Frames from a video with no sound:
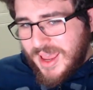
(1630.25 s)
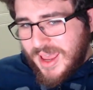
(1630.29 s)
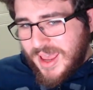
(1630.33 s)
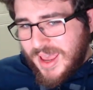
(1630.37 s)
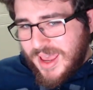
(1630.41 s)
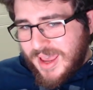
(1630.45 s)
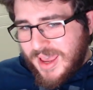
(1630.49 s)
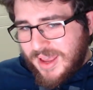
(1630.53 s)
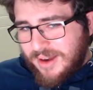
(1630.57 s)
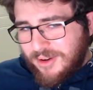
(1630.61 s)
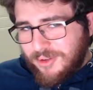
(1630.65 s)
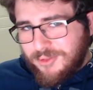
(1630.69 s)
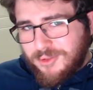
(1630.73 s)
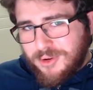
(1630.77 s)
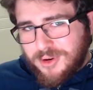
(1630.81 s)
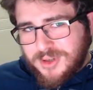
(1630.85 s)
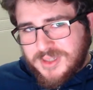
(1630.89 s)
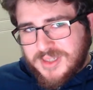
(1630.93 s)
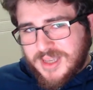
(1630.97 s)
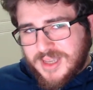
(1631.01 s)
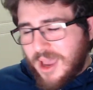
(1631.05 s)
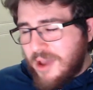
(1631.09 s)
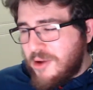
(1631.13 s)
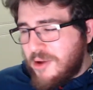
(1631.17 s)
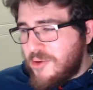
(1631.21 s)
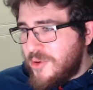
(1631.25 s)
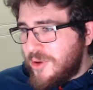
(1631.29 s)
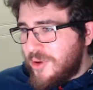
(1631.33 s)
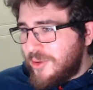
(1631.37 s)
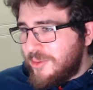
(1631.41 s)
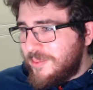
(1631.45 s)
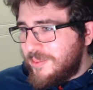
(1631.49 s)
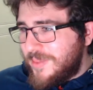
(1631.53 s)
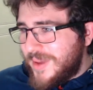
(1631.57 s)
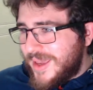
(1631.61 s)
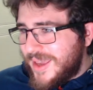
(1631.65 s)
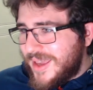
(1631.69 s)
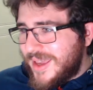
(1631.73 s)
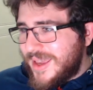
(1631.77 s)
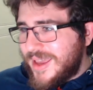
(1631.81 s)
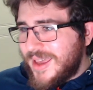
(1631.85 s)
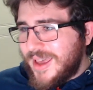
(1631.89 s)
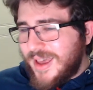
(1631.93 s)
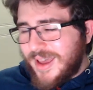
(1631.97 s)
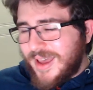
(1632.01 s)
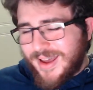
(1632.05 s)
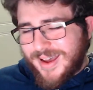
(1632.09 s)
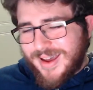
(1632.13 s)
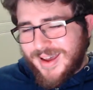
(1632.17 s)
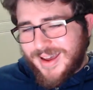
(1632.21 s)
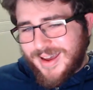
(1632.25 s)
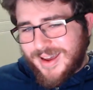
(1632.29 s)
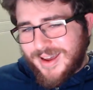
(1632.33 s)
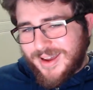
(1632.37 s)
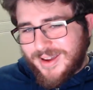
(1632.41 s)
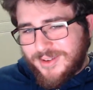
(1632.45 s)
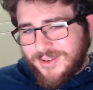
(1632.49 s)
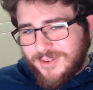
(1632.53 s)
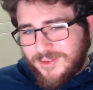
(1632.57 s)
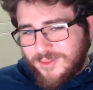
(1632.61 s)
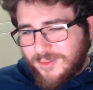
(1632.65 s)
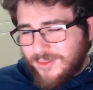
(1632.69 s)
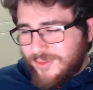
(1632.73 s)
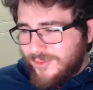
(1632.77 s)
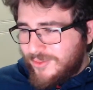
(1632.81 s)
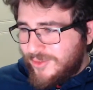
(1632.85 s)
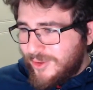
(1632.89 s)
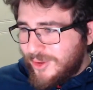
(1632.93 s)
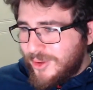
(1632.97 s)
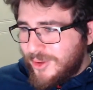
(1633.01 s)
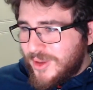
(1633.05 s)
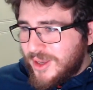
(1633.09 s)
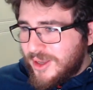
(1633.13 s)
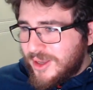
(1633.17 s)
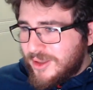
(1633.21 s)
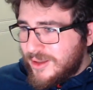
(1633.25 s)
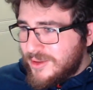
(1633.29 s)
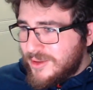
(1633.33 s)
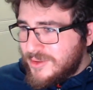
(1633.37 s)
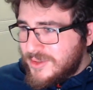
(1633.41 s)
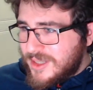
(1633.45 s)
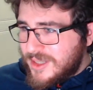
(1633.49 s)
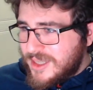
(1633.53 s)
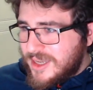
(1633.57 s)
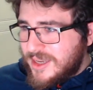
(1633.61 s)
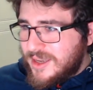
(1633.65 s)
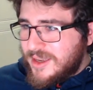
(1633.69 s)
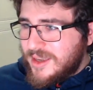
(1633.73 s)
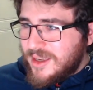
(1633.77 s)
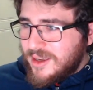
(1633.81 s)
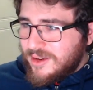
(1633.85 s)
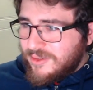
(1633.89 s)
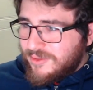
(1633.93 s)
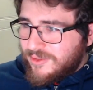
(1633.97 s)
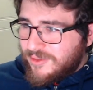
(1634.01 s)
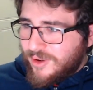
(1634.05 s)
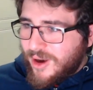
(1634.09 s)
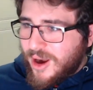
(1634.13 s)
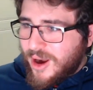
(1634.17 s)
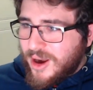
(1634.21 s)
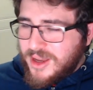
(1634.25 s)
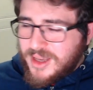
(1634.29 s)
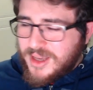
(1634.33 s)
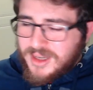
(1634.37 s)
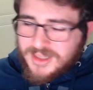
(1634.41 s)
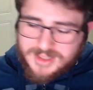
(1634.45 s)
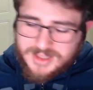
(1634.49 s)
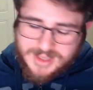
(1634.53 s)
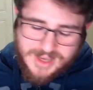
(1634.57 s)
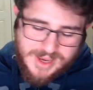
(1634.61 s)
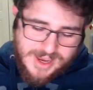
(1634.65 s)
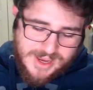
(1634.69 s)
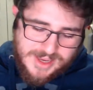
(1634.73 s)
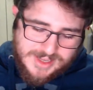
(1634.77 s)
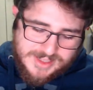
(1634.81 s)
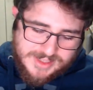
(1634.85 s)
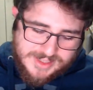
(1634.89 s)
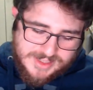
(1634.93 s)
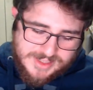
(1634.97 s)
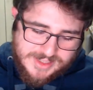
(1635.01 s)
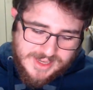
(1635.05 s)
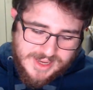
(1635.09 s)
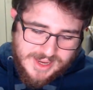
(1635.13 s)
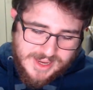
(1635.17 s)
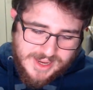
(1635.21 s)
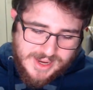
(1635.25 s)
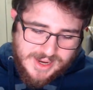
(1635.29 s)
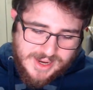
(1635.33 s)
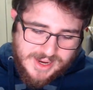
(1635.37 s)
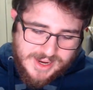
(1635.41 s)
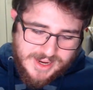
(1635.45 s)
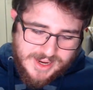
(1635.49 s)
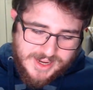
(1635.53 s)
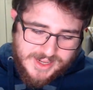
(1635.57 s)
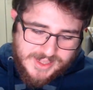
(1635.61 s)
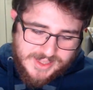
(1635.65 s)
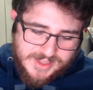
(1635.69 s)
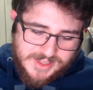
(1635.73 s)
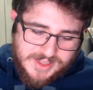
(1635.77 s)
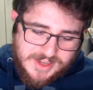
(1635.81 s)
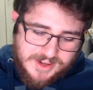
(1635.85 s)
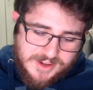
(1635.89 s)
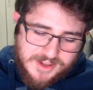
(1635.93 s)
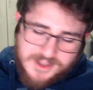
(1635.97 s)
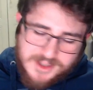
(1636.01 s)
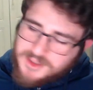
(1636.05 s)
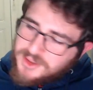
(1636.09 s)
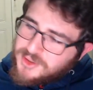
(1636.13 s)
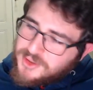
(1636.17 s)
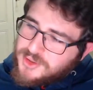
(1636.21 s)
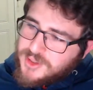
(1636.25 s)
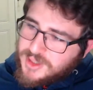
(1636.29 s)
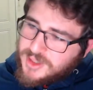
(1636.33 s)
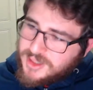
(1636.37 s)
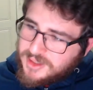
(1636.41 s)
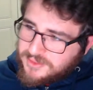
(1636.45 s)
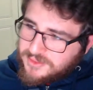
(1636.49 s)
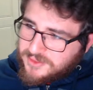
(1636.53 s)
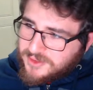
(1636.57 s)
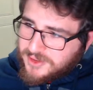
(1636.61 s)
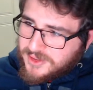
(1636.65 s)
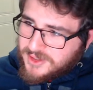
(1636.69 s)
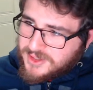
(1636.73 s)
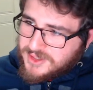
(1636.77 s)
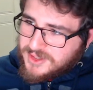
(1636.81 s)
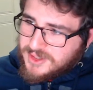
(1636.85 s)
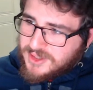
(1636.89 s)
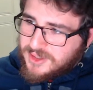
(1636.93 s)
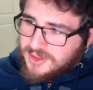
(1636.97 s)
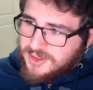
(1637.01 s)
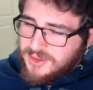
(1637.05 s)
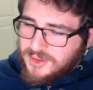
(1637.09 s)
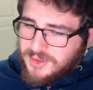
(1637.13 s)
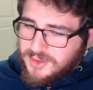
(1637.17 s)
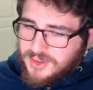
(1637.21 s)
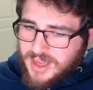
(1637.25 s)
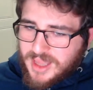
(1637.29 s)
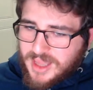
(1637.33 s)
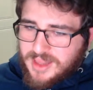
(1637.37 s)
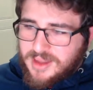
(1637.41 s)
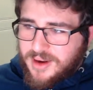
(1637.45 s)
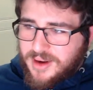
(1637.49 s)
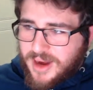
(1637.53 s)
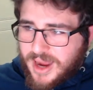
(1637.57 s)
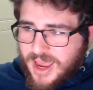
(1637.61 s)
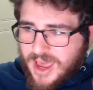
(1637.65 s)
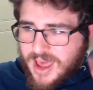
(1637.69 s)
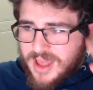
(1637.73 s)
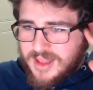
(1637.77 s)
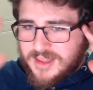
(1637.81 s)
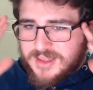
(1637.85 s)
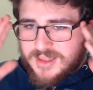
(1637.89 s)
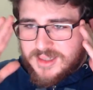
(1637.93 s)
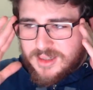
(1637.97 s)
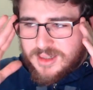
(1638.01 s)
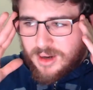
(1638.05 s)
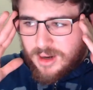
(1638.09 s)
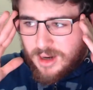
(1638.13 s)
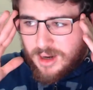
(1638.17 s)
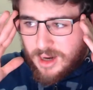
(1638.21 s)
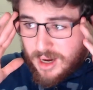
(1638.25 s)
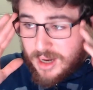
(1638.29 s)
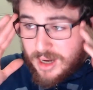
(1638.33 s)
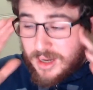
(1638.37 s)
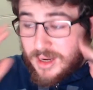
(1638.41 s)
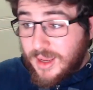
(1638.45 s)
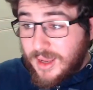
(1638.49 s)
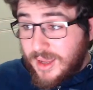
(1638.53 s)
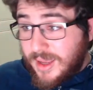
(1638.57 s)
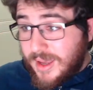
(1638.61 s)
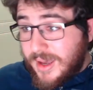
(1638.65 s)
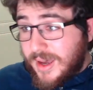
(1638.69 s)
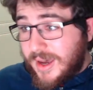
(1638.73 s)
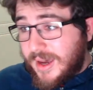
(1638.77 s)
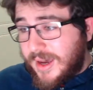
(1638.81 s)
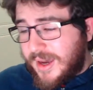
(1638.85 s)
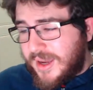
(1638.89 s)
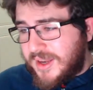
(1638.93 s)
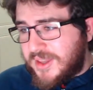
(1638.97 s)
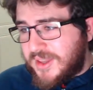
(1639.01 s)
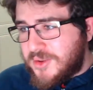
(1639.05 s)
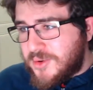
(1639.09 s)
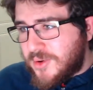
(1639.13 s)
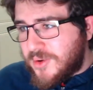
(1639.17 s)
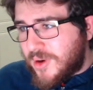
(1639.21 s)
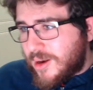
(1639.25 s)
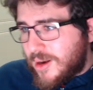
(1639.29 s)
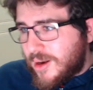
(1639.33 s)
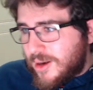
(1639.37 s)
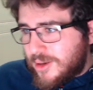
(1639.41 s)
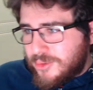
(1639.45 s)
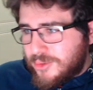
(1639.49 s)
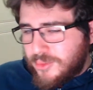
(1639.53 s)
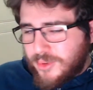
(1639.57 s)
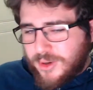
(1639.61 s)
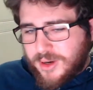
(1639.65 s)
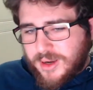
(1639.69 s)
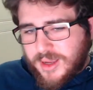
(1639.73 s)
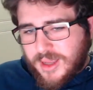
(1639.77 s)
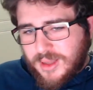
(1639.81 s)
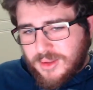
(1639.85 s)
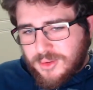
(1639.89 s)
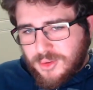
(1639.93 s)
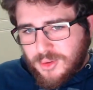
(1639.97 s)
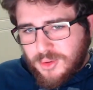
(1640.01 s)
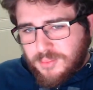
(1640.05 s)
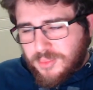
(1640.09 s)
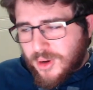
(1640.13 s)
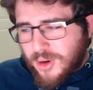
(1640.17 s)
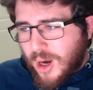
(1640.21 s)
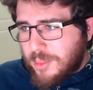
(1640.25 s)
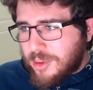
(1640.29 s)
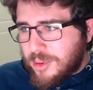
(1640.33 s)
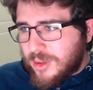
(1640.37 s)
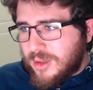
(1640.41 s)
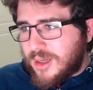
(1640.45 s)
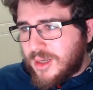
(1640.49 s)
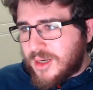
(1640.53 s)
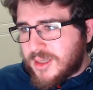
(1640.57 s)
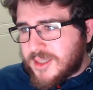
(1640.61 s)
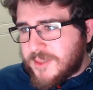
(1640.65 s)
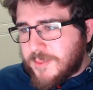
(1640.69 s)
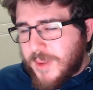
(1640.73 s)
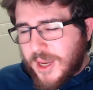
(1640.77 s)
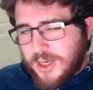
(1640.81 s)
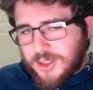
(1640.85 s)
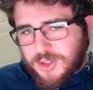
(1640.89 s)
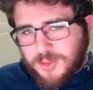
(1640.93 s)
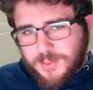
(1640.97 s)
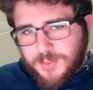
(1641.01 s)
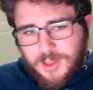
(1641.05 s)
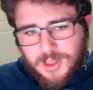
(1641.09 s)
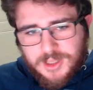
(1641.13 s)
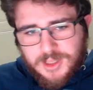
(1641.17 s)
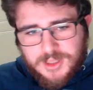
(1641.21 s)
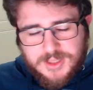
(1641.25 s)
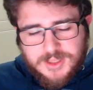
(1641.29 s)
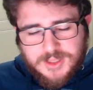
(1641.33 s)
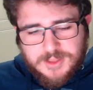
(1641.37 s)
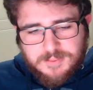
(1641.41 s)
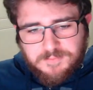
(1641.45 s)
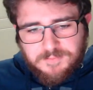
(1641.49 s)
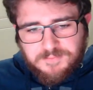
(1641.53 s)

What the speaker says: And of course, I will be following closely Phoronix, as they're usually the first to get their hands on new hardware and do proper Linux benchmarks.